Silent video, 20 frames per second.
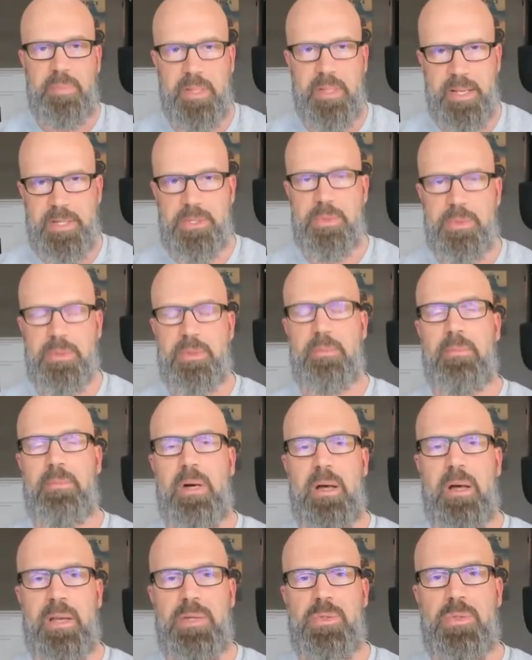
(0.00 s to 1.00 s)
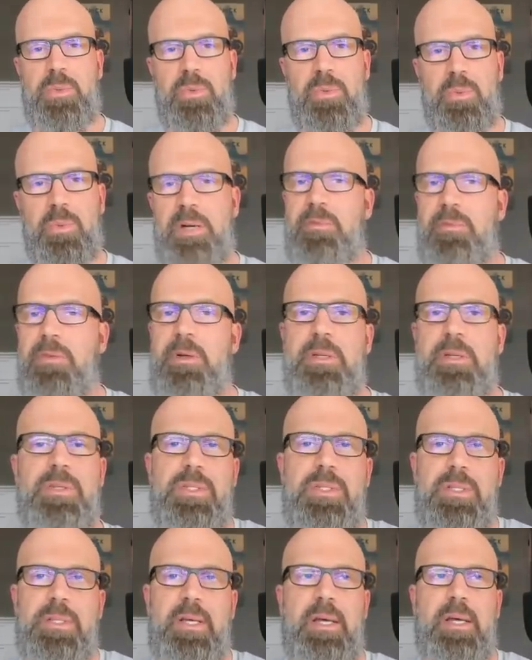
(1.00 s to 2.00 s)
blanks with their minds with whatever it
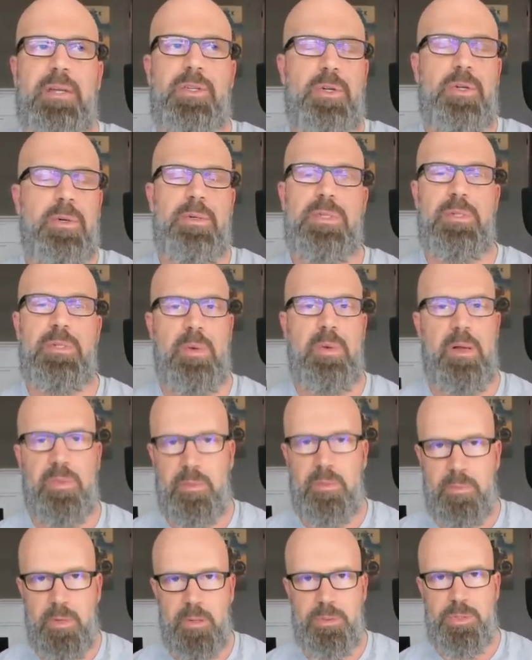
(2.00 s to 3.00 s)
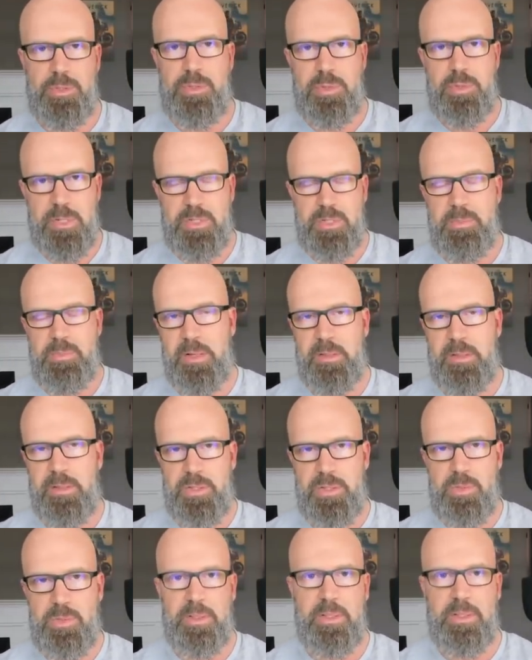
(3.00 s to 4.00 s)
is that turns them on the most. Trust me on
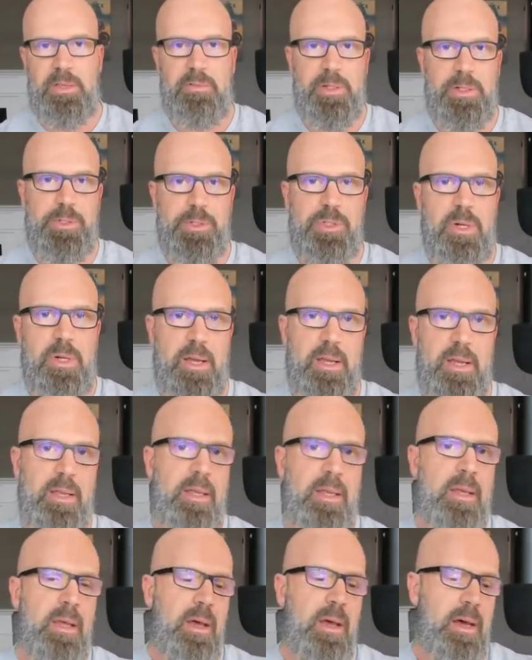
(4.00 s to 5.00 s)
this one. Give it a try.